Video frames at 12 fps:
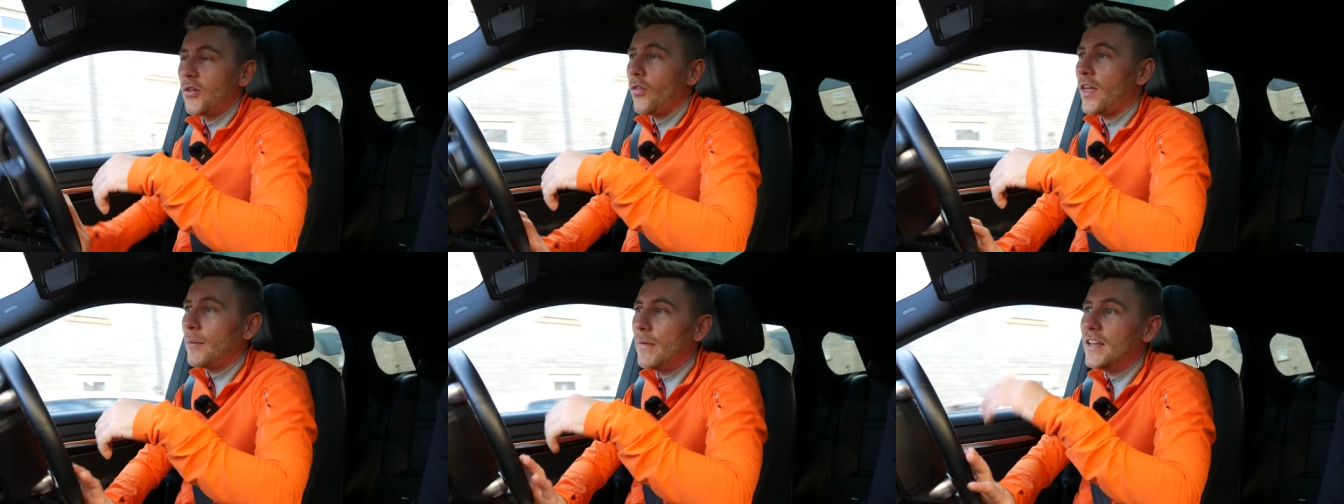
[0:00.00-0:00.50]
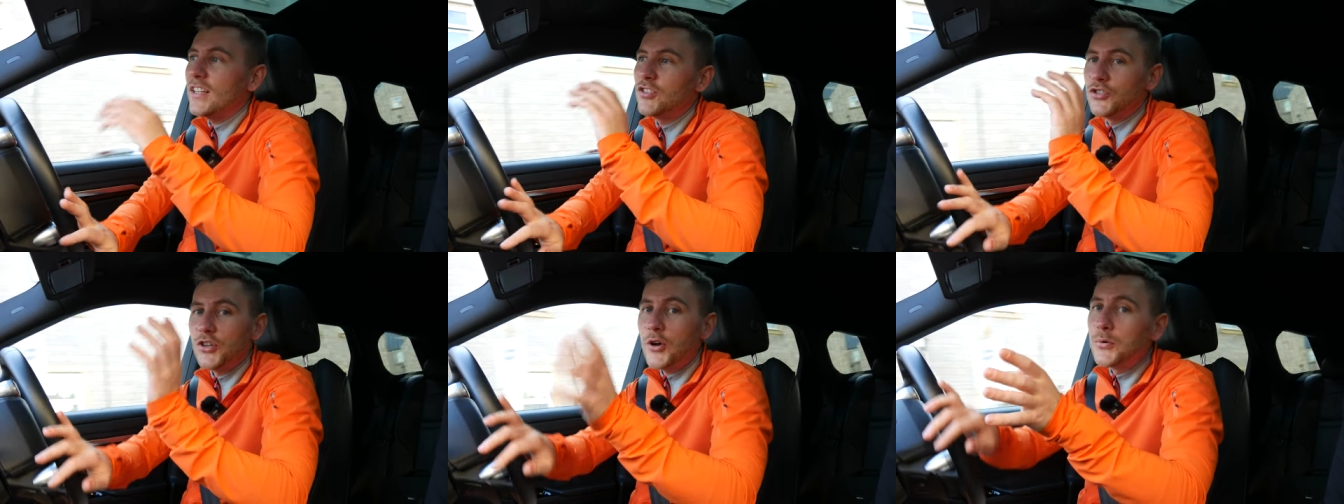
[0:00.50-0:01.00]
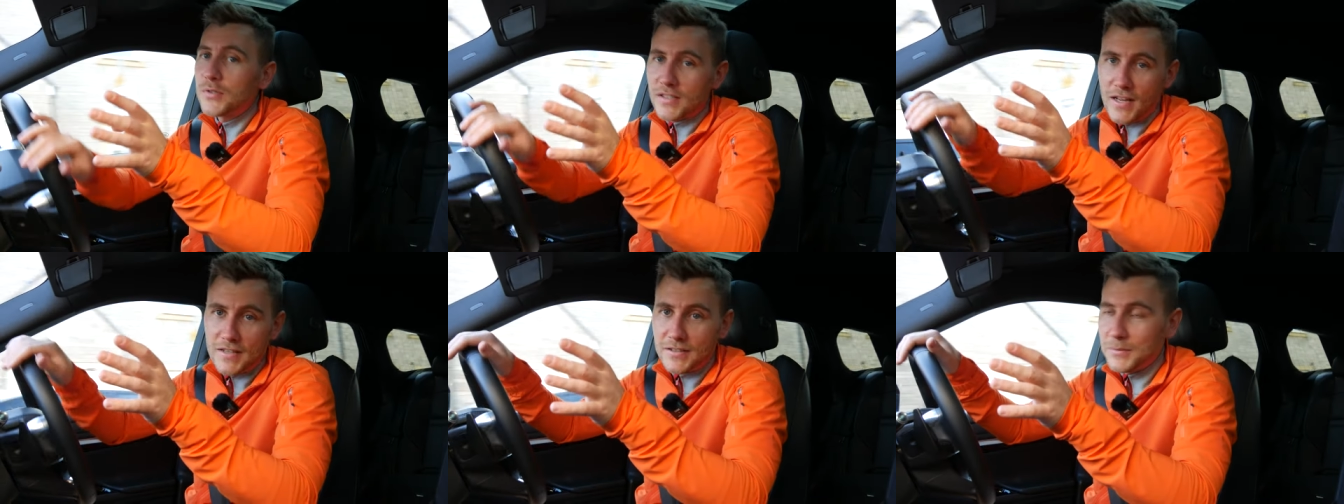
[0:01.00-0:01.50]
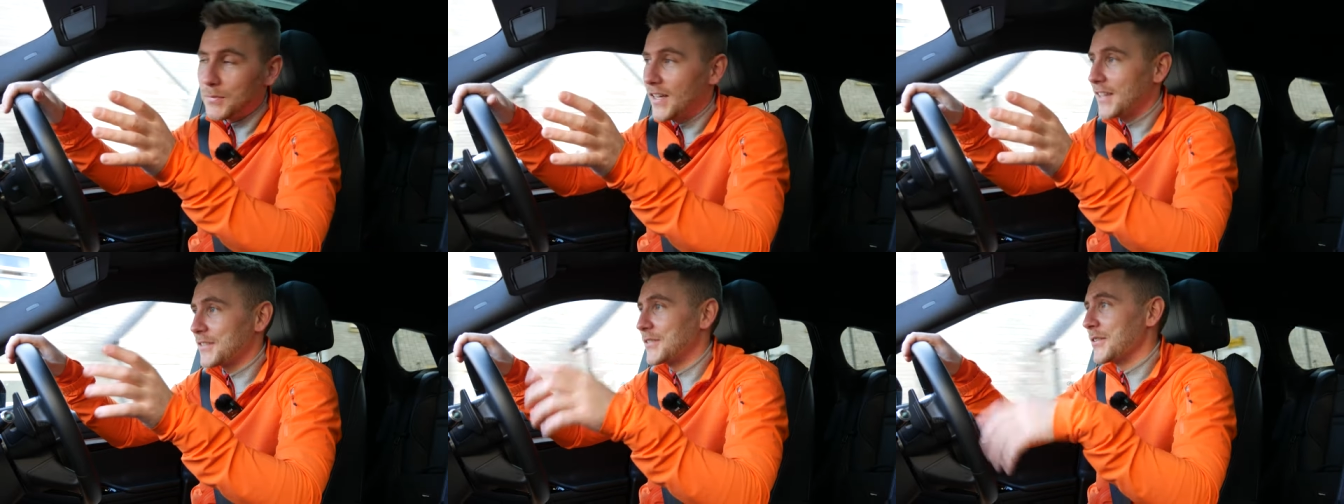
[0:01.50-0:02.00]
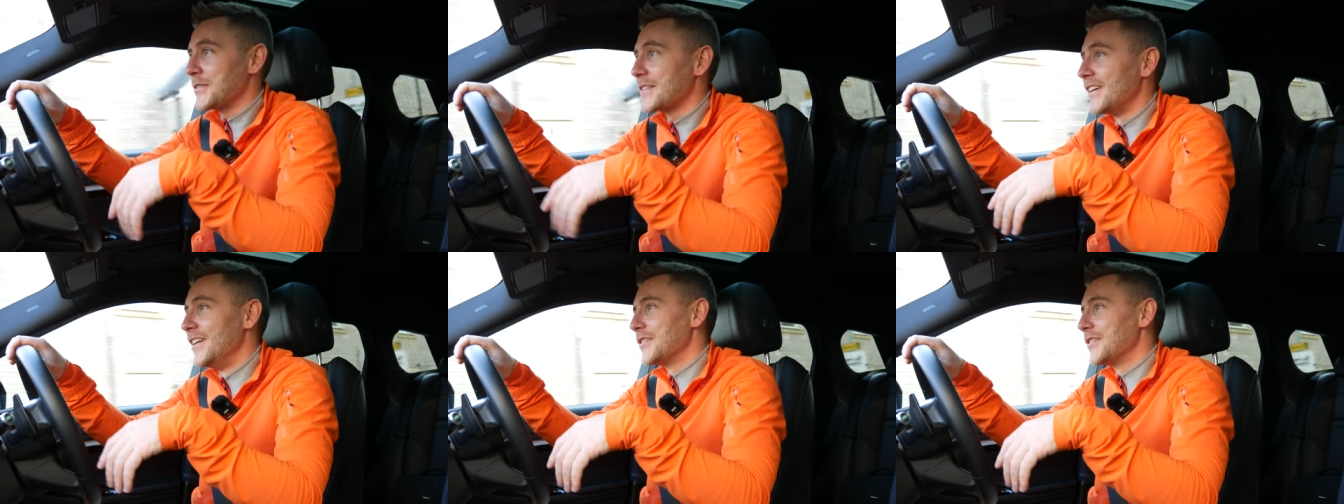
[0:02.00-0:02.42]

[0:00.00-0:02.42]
not that many Joe standard Blasters.